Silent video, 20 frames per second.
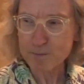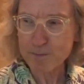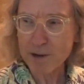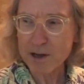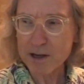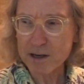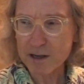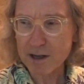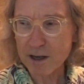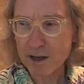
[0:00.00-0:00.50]

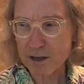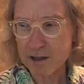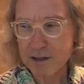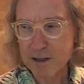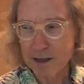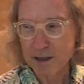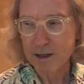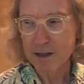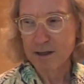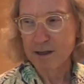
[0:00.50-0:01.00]
But
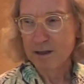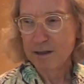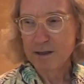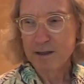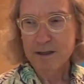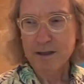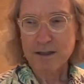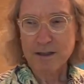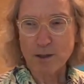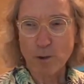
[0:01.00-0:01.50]

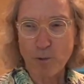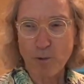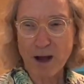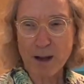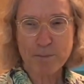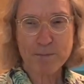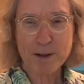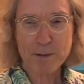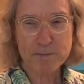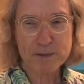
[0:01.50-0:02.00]
the
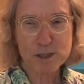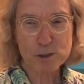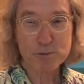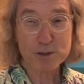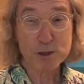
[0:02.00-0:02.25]
Watt Puppies,